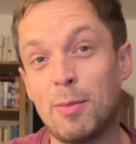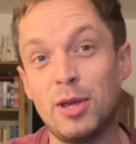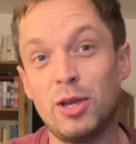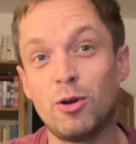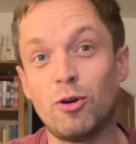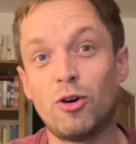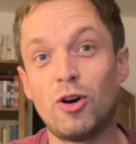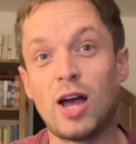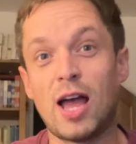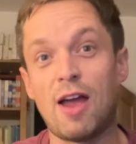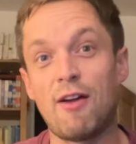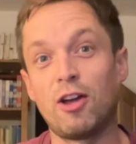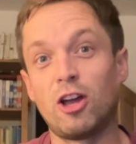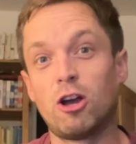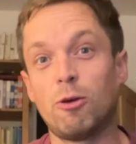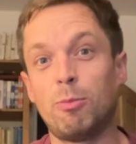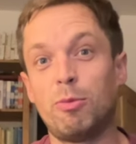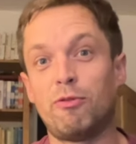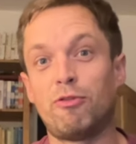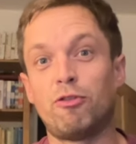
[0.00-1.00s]
your airing
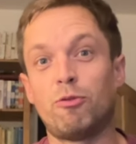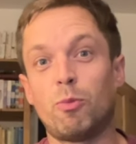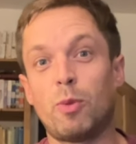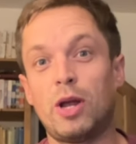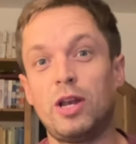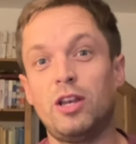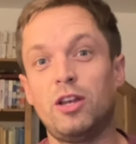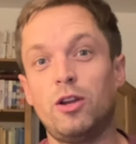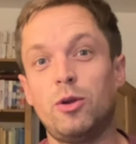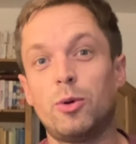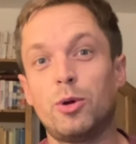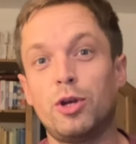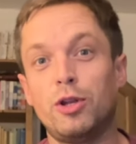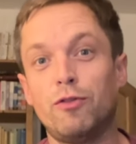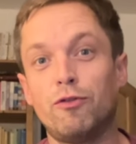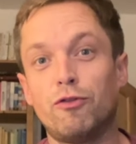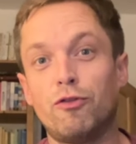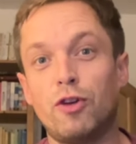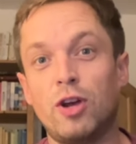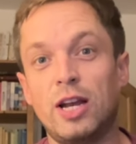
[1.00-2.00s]
cupboard from when you were
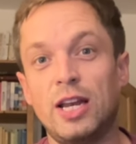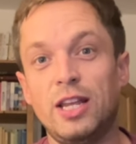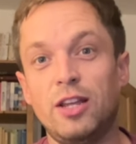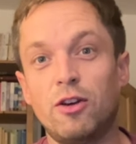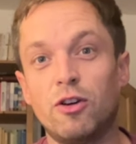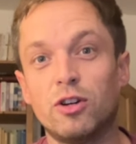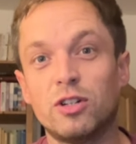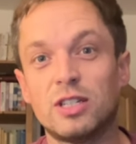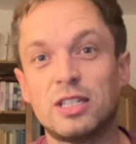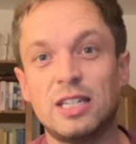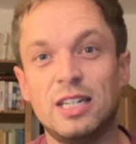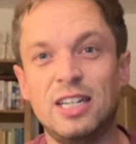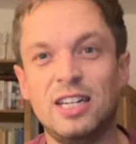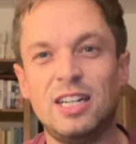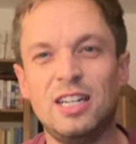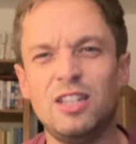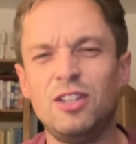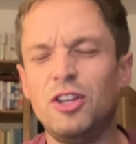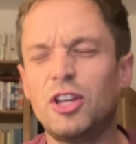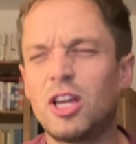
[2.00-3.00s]
really young.
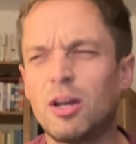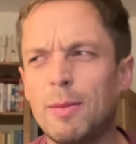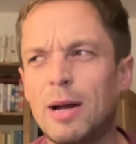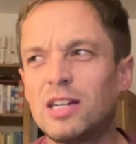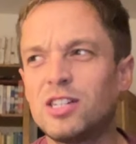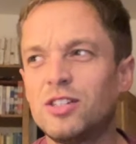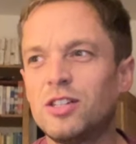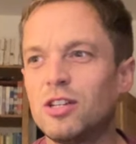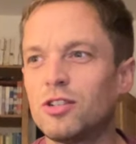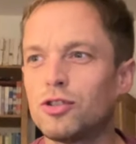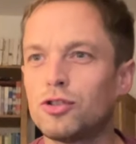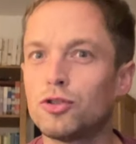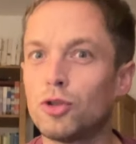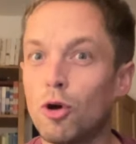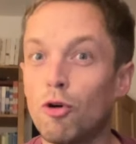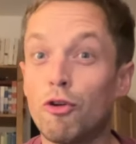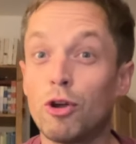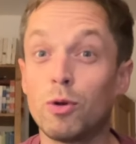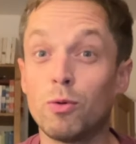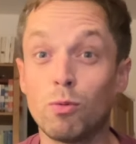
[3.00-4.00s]
You can imagine that
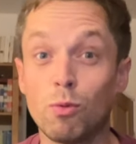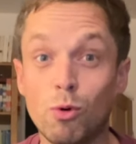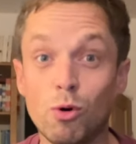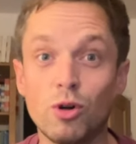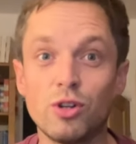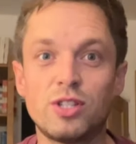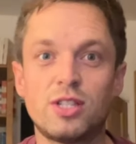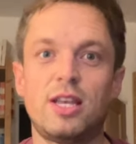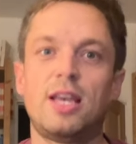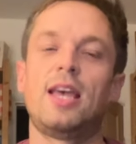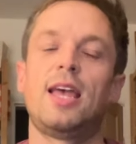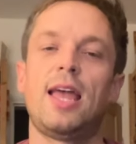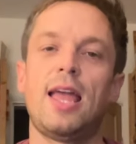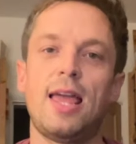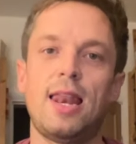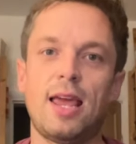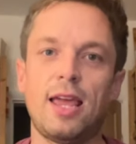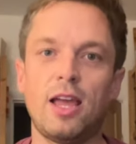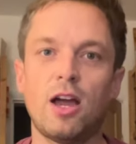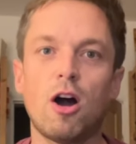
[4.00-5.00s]
storing water
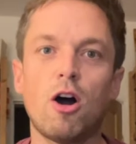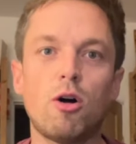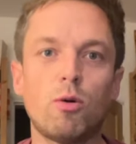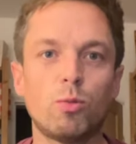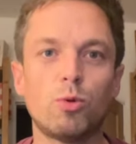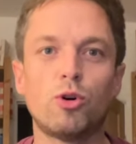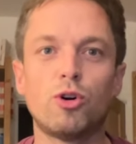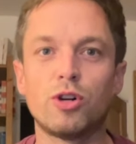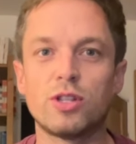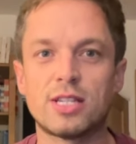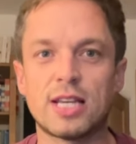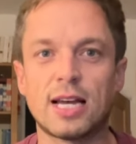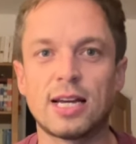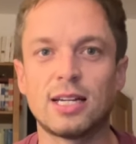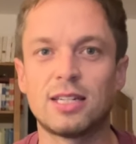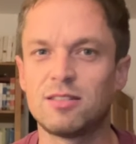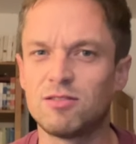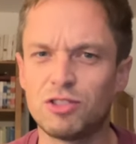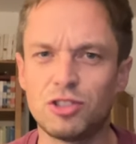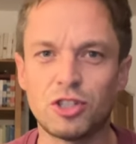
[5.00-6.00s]
in a hot water
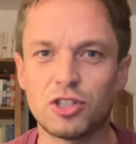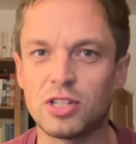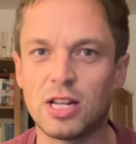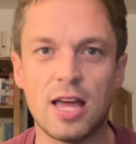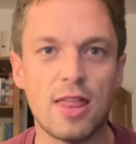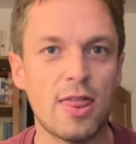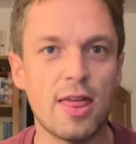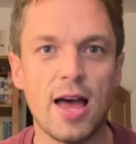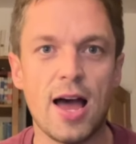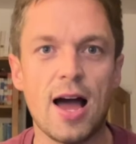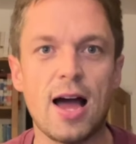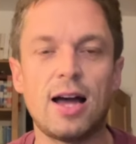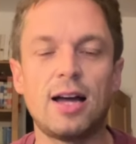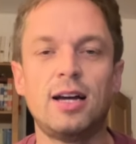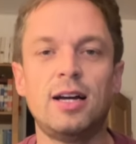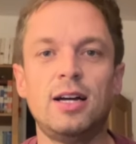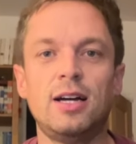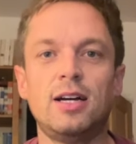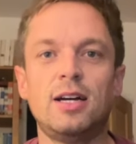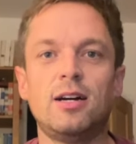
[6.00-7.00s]
tank just like that
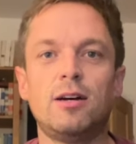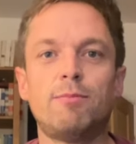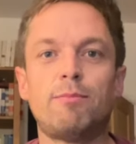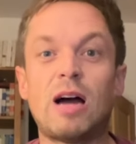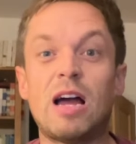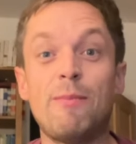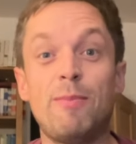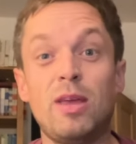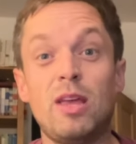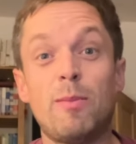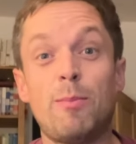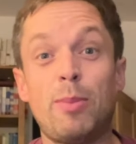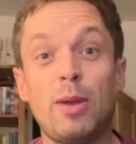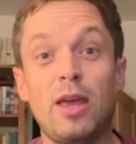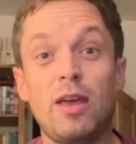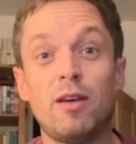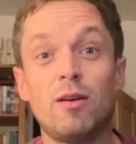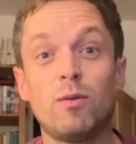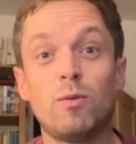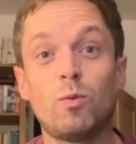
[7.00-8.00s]
might be a
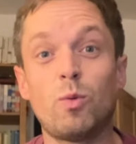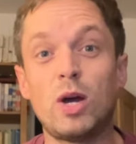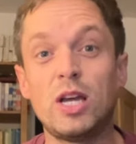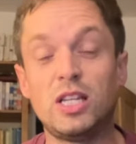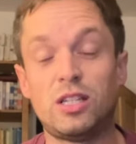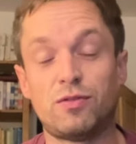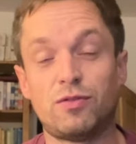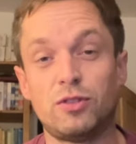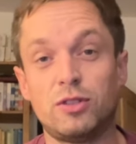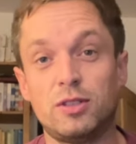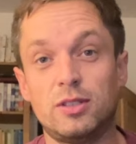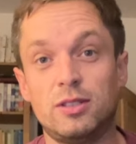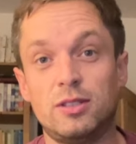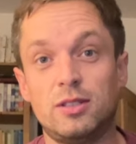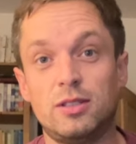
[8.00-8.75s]
bit wasteful.